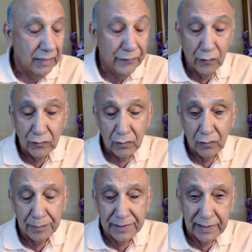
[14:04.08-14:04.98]
And those
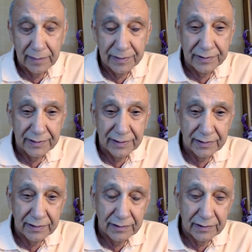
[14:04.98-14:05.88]
all became
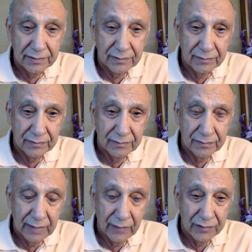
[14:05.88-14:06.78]
integrated
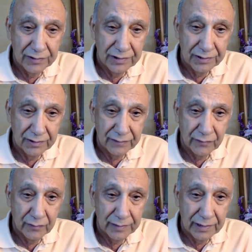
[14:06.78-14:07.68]
into how the teaching
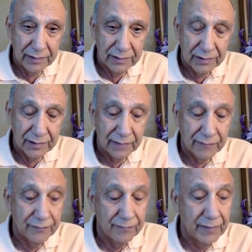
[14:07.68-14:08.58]
formulates
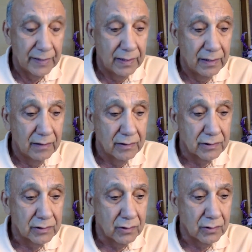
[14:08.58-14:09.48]
itself.
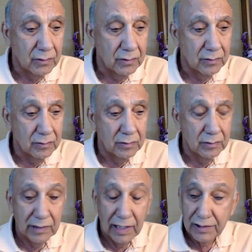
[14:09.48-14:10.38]
So
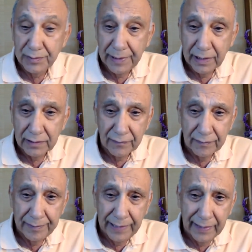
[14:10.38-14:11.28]
large part of
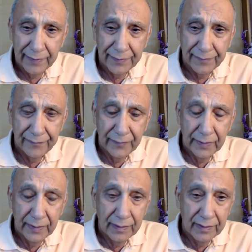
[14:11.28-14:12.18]
the path
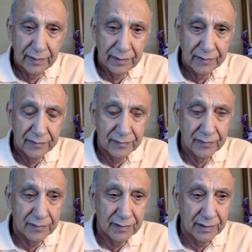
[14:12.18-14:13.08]
is
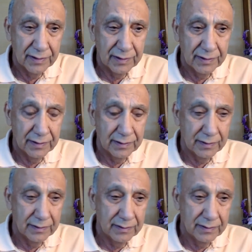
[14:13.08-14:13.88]
the